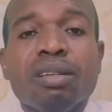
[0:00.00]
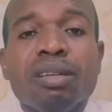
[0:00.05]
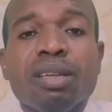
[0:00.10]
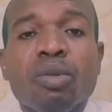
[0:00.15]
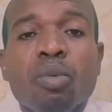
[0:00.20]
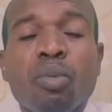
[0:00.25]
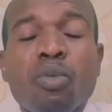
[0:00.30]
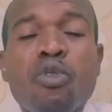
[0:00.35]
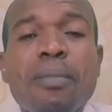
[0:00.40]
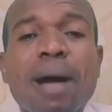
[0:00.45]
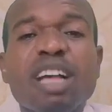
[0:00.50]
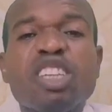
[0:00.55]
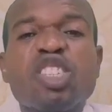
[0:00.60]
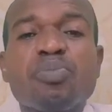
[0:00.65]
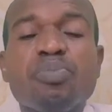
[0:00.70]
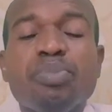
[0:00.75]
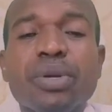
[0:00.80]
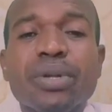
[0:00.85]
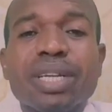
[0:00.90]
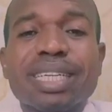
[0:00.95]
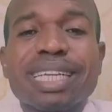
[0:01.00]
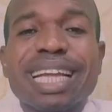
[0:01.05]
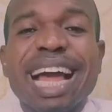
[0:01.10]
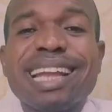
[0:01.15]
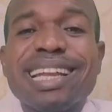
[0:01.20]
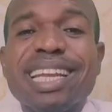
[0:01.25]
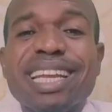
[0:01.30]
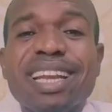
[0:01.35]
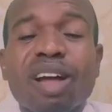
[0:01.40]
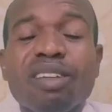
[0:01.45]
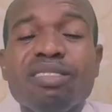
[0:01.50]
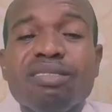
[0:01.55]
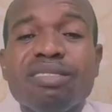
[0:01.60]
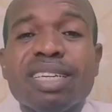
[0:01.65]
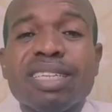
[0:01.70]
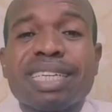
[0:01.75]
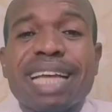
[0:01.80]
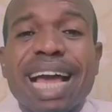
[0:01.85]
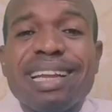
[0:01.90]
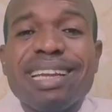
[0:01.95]
Human spirit
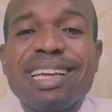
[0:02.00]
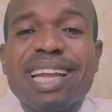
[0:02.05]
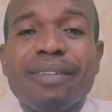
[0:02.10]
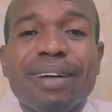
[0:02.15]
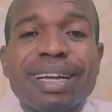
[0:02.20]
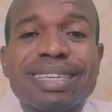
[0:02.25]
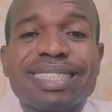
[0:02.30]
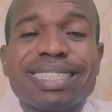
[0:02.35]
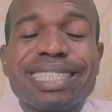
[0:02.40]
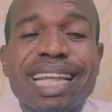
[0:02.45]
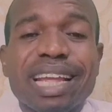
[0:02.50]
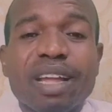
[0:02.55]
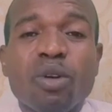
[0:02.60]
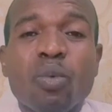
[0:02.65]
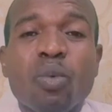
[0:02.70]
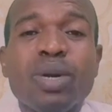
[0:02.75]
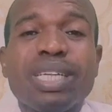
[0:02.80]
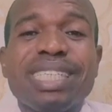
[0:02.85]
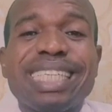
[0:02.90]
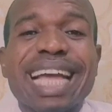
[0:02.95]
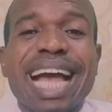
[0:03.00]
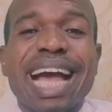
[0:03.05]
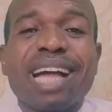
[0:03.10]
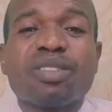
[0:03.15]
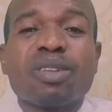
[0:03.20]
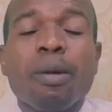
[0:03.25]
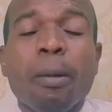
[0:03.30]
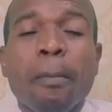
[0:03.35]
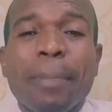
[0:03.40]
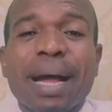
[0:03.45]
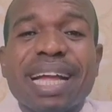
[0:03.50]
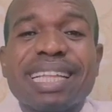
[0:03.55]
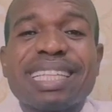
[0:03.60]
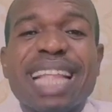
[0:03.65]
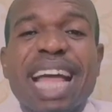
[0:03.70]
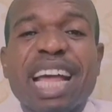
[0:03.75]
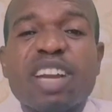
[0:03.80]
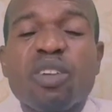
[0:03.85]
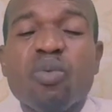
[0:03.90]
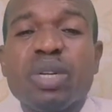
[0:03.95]
can never stay without
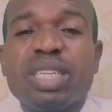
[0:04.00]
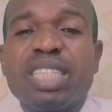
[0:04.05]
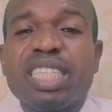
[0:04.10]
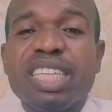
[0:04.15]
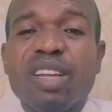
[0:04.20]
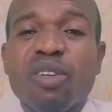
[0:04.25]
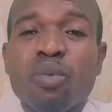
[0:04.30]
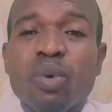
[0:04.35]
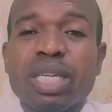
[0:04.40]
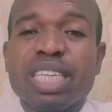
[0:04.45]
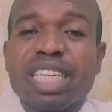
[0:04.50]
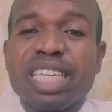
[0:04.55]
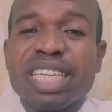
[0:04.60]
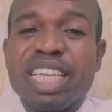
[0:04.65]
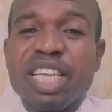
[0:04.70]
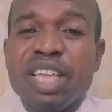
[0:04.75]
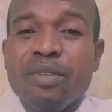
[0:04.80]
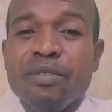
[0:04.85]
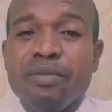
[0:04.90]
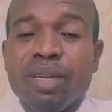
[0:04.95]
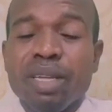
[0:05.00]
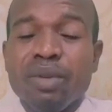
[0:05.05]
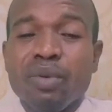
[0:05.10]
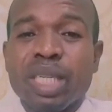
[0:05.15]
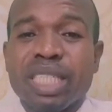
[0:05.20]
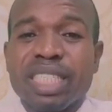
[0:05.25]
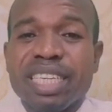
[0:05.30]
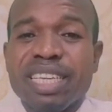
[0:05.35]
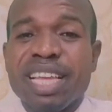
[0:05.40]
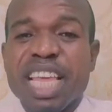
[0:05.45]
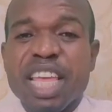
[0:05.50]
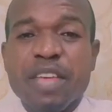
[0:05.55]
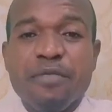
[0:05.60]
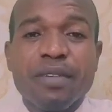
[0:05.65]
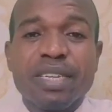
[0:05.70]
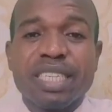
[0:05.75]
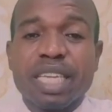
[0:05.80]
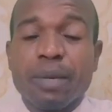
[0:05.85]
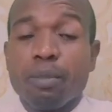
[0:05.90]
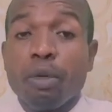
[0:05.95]
partnering with the
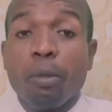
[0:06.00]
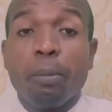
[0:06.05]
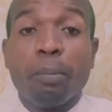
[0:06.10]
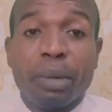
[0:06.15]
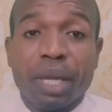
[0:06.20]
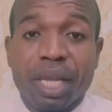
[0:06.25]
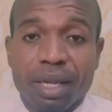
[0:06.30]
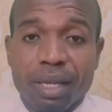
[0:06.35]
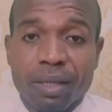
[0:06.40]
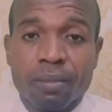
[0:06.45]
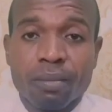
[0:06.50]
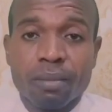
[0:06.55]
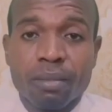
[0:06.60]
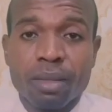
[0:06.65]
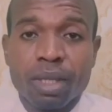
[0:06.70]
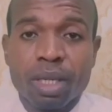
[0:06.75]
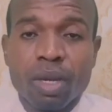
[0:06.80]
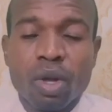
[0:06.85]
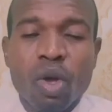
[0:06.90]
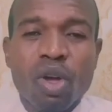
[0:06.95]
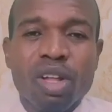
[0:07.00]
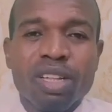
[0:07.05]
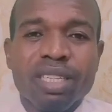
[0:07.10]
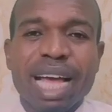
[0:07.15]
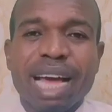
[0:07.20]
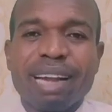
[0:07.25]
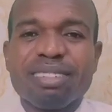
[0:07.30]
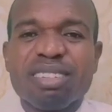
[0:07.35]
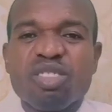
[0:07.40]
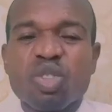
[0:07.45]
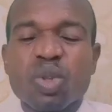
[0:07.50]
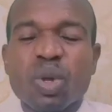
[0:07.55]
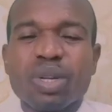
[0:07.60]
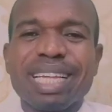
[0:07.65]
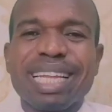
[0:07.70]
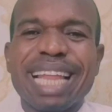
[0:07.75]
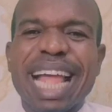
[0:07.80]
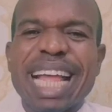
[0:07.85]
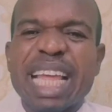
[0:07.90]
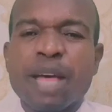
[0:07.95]
invisible being. There is
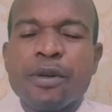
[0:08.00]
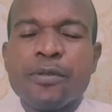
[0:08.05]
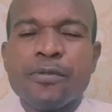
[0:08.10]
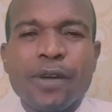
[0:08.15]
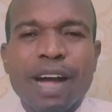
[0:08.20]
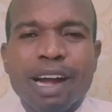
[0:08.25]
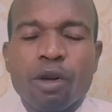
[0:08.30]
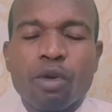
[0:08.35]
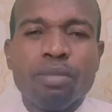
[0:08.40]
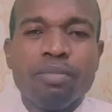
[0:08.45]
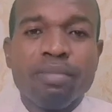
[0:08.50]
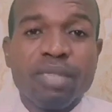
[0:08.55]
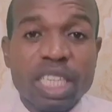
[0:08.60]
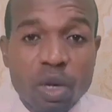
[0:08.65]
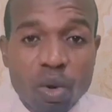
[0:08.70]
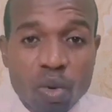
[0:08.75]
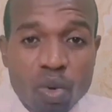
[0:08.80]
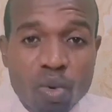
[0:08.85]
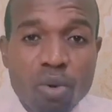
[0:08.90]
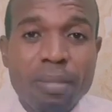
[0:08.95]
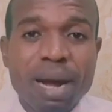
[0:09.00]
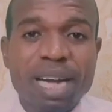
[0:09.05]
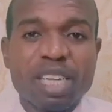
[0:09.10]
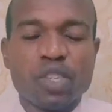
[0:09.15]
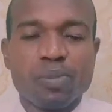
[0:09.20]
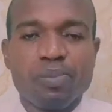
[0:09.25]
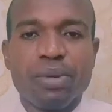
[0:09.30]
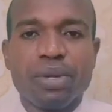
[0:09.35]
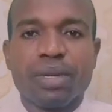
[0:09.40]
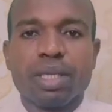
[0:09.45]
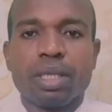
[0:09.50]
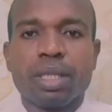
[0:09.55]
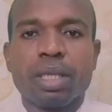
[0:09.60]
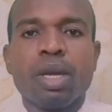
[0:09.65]
nothing like a vacuum in human spirit.